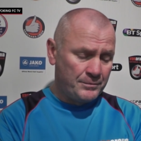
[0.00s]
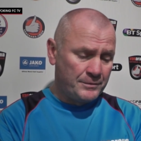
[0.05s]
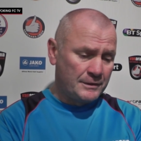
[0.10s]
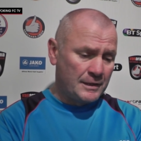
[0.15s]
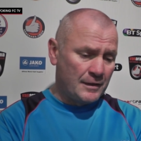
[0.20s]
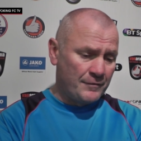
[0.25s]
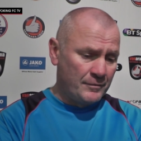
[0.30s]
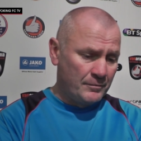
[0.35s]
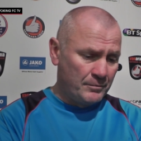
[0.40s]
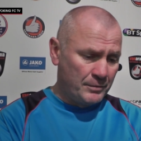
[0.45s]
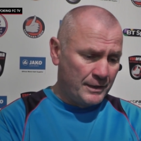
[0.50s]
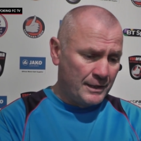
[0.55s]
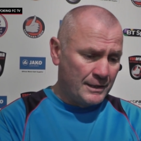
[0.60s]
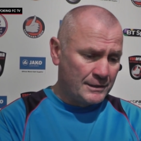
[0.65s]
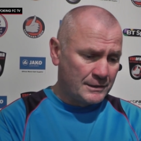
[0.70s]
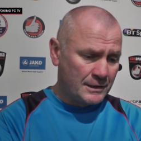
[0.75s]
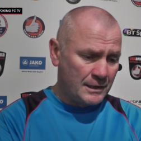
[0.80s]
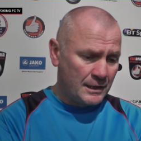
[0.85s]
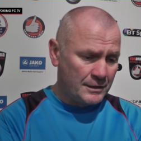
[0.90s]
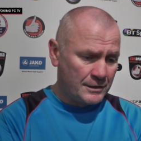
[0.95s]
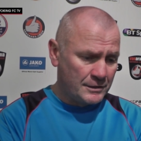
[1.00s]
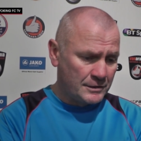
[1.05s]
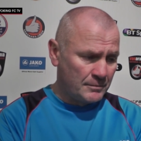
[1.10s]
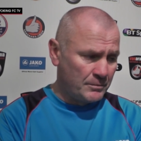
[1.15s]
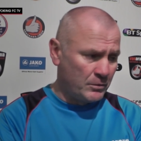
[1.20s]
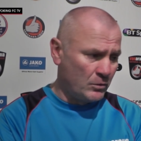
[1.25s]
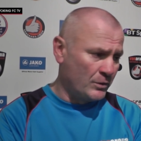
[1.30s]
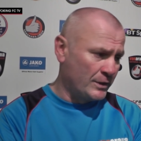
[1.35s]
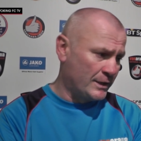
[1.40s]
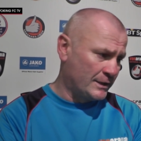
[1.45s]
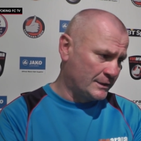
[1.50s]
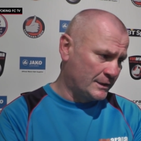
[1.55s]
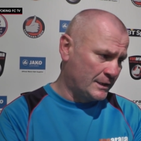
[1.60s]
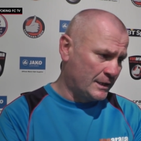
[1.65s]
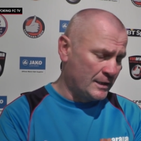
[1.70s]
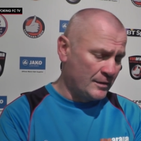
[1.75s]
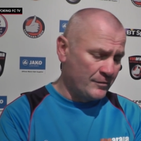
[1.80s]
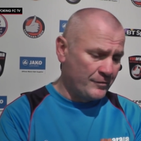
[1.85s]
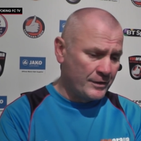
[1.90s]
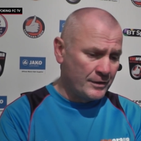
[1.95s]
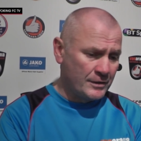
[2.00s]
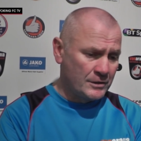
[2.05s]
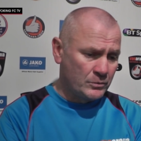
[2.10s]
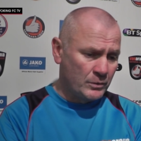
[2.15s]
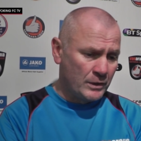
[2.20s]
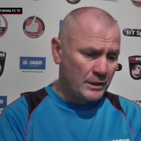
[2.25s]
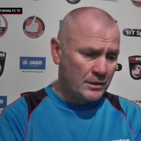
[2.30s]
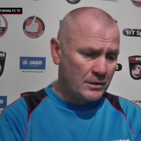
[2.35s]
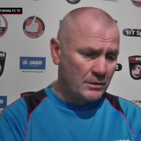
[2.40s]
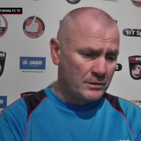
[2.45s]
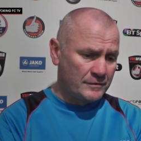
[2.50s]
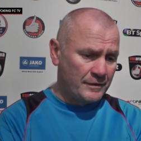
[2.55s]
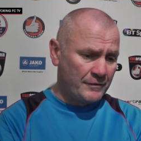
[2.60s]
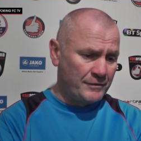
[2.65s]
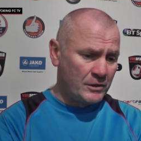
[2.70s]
staff and players can and support us can I think as well because it's